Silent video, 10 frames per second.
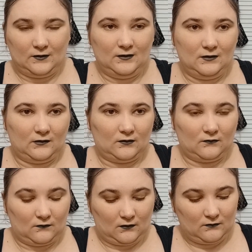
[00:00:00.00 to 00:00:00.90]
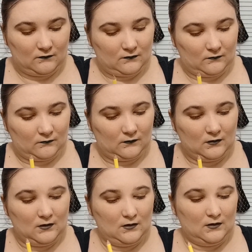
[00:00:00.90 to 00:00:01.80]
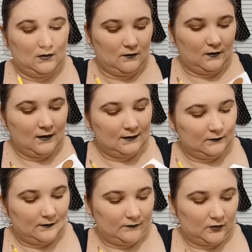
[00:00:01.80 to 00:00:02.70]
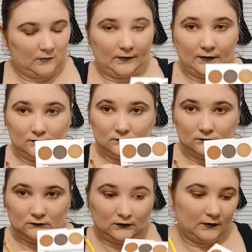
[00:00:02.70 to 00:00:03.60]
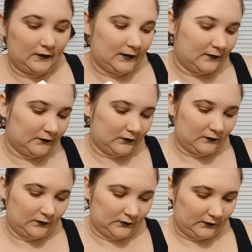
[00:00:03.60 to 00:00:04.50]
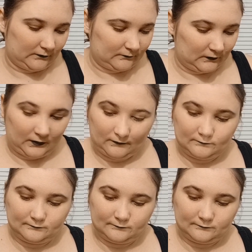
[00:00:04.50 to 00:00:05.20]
in here. I don't know. I do have a dark brown. Okay, I'll use it. Okay.